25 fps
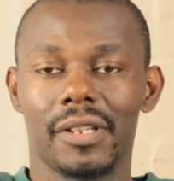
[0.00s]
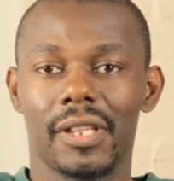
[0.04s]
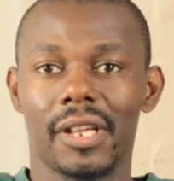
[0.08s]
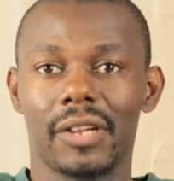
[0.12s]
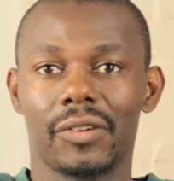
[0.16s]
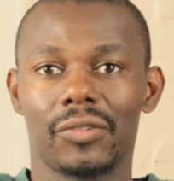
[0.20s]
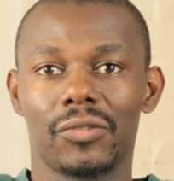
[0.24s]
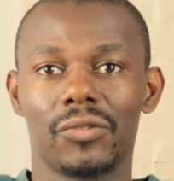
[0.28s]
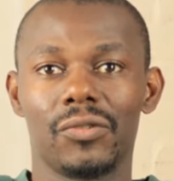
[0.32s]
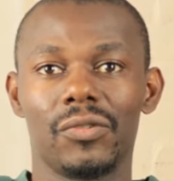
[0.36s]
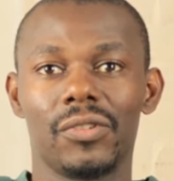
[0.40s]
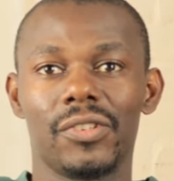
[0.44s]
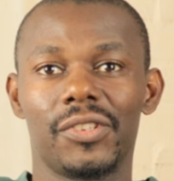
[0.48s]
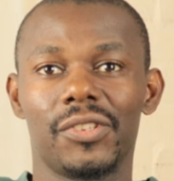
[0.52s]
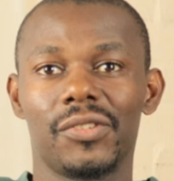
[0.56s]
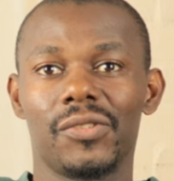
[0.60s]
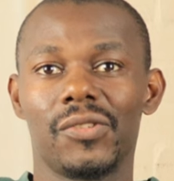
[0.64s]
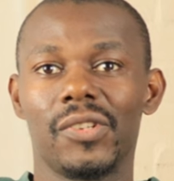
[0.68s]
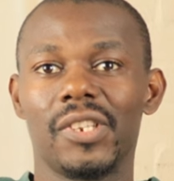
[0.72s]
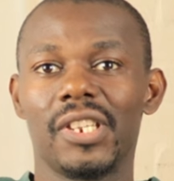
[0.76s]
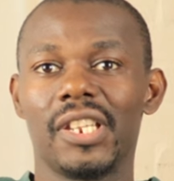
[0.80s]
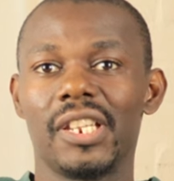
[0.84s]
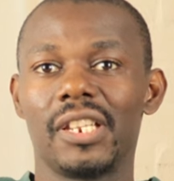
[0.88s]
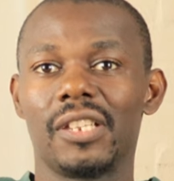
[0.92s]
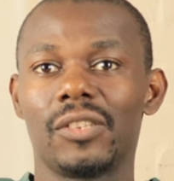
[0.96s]
the rules you
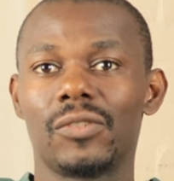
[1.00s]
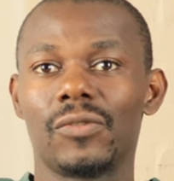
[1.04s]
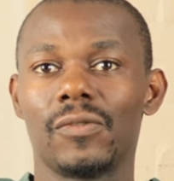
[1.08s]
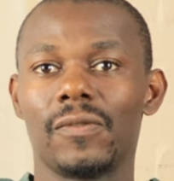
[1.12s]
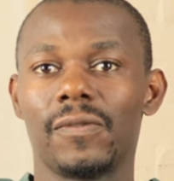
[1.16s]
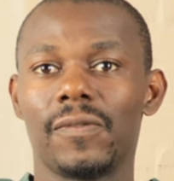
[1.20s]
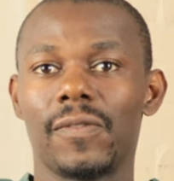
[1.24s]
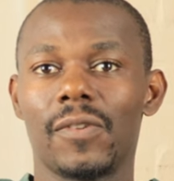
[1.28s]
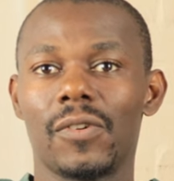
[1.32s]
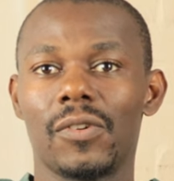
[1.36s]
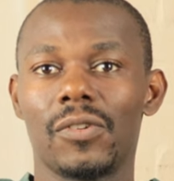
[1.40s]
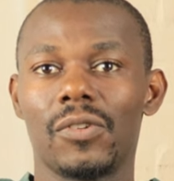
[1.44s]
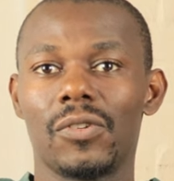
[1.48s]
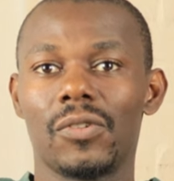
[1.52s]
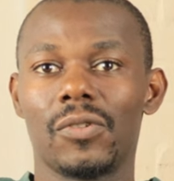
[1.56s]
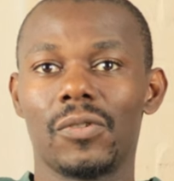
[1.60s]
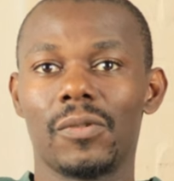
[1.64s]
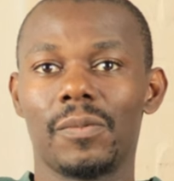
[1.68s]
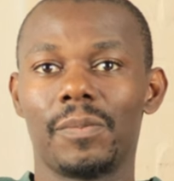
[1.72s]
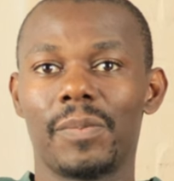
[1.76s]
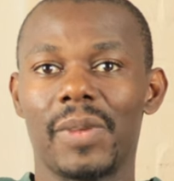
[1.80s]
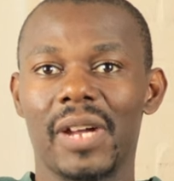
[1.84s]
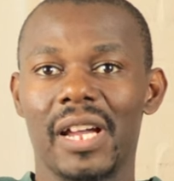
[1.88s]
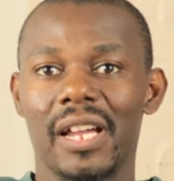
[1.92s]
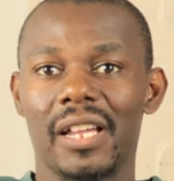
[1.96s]
need to
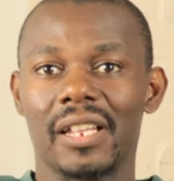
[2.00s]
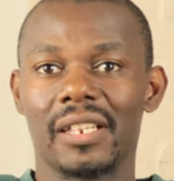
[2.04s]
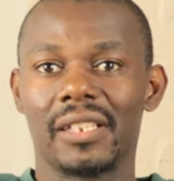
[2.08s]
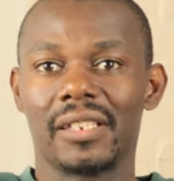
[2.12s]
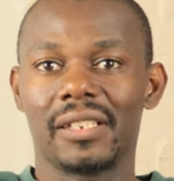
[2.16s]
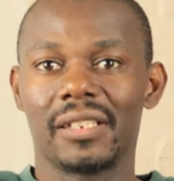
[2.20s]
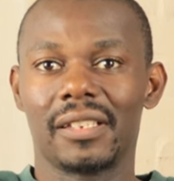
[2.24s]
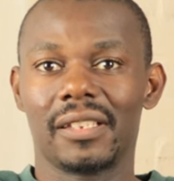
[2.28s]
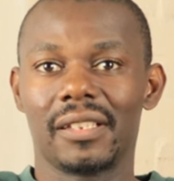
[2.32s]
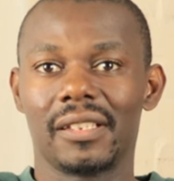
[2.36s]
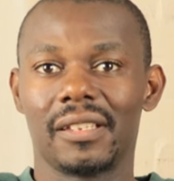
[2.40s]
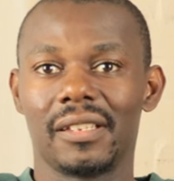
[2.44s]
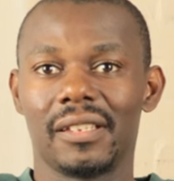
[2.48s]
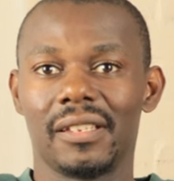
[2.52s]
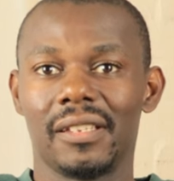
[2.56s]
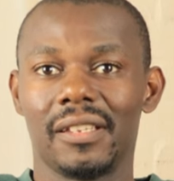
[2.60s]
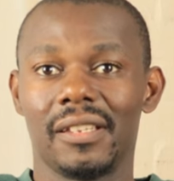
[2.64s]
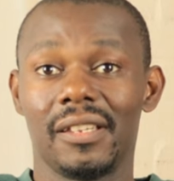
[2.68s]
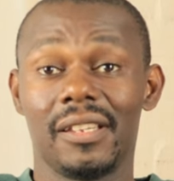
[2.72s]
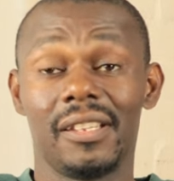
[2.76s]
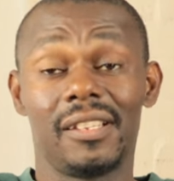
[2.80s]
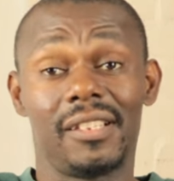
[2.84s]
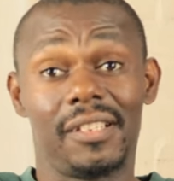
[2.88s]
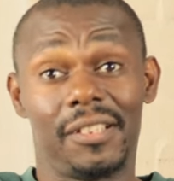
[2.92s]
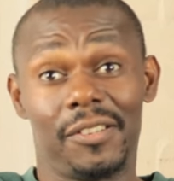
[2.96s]
follow, but
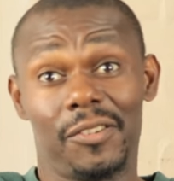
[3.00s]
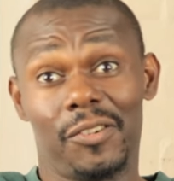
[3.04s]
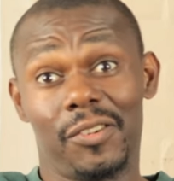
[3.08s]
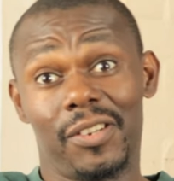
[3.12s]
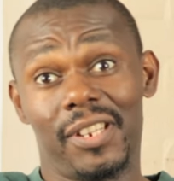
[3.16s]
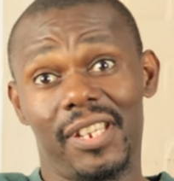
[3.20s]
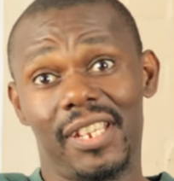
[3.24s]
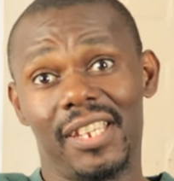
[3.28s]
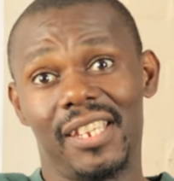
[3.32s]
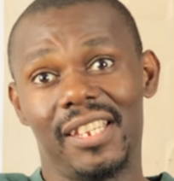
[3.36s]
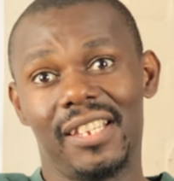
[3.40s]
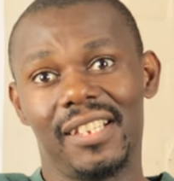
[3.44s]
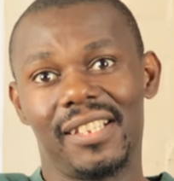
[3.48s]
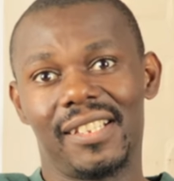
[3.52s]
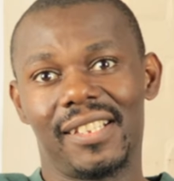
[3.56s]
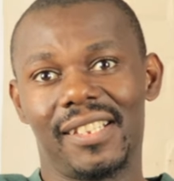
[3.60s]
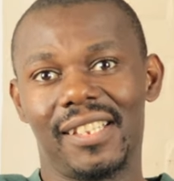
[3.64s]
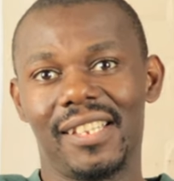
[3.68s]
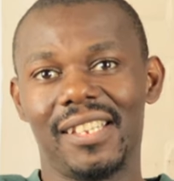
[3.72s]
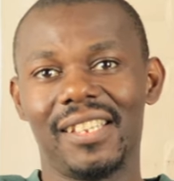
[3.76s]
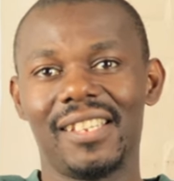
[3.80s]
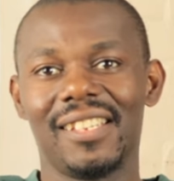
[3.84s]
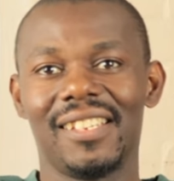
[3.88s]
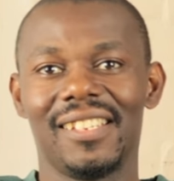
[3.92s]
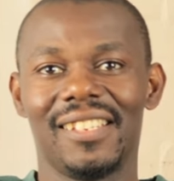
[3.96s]
it's not
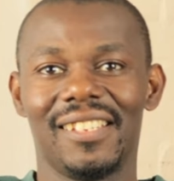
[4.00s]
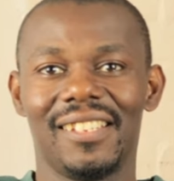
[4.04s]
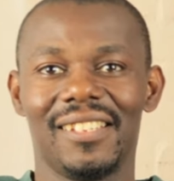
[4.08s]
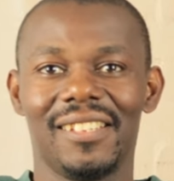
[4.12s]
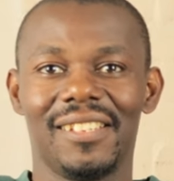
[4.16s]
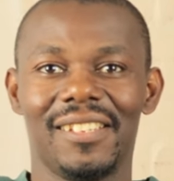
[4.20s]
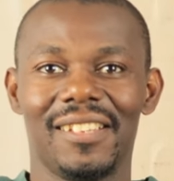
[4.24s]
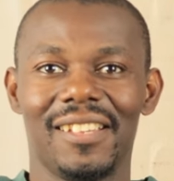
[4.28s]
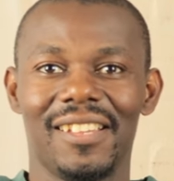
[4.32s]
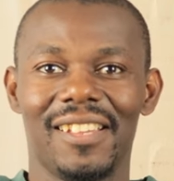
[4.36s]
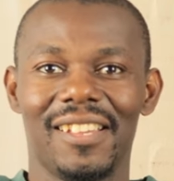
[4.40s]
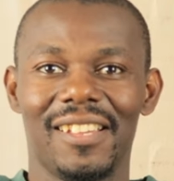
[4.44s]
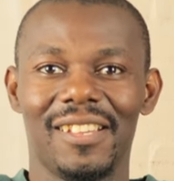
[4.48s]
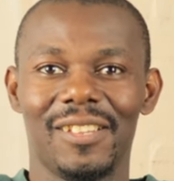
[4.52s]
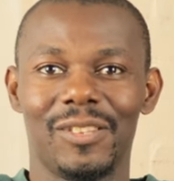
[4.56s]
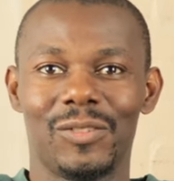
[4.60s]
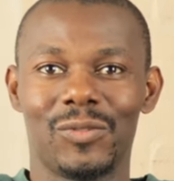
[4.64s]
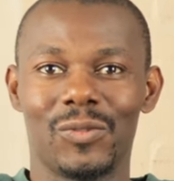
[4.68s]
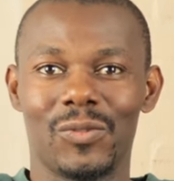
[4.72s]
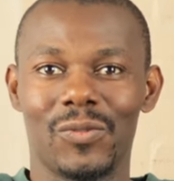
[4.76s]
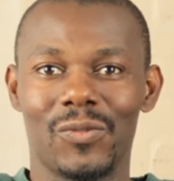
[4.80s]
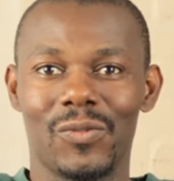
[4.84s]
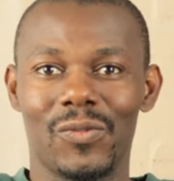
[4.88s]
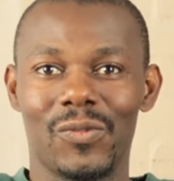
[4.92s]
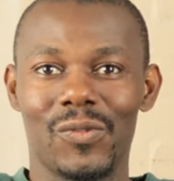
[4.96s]
easy
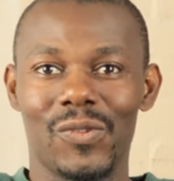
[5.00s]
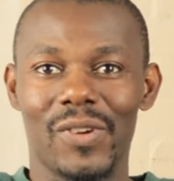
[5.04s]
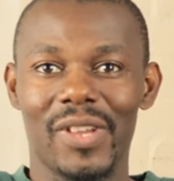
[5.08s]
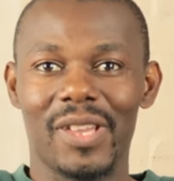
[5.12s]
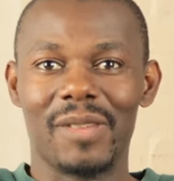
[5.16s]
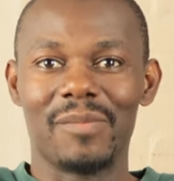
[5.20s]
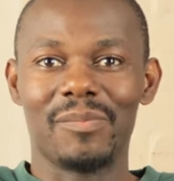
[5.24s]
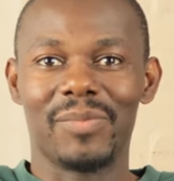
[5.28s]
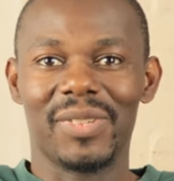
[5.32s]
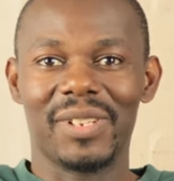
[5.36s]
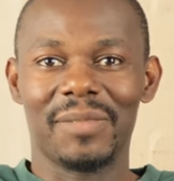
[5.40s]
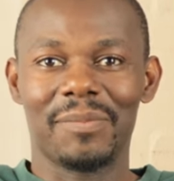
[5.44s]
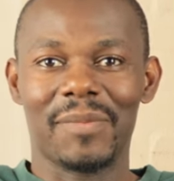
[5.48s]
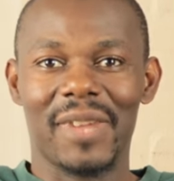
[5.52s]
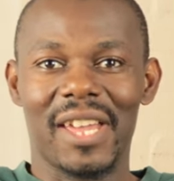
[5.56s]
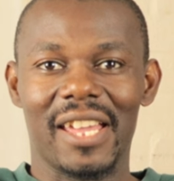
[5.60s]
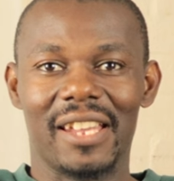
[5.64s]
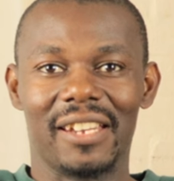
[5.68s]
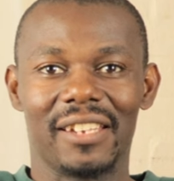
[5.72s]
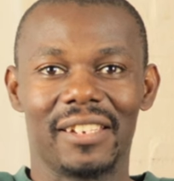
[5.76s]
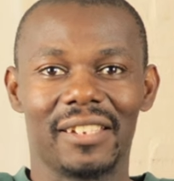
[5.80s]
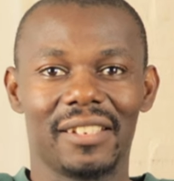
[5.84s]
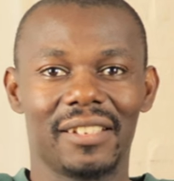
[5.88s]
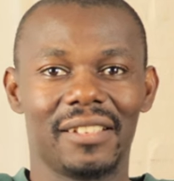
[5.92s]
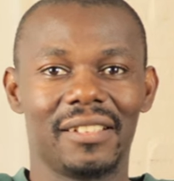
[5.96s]
to
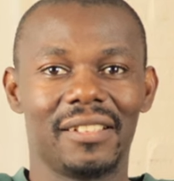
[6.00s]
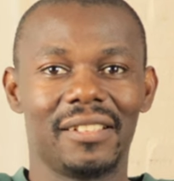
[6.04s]
implement.